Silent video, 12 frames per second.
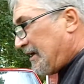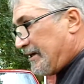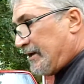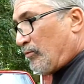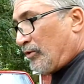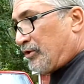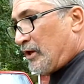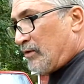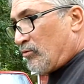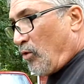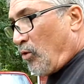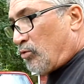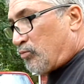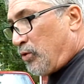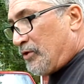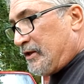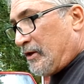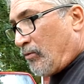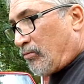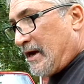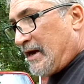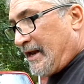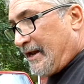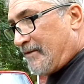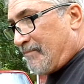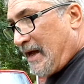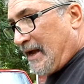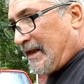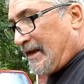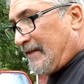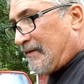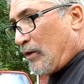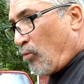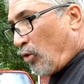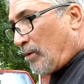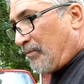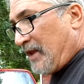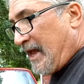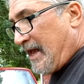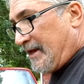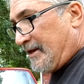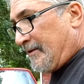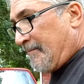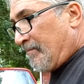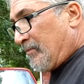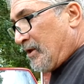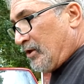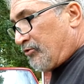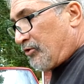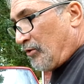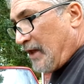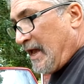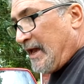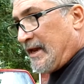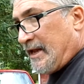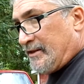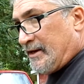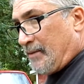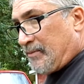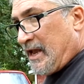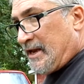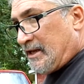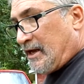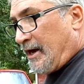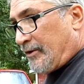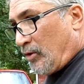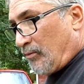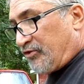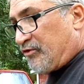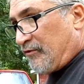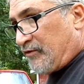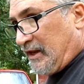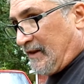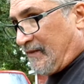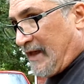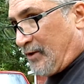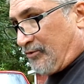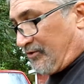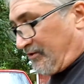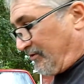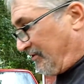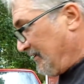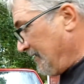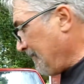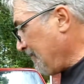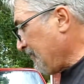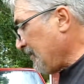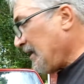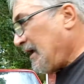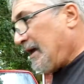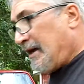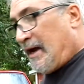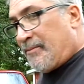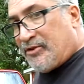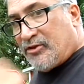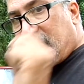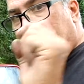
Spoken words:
it with putting the old radiator back in it, they warped the head. So the head ended up getting cut almost 15 thousandths. And I'm just that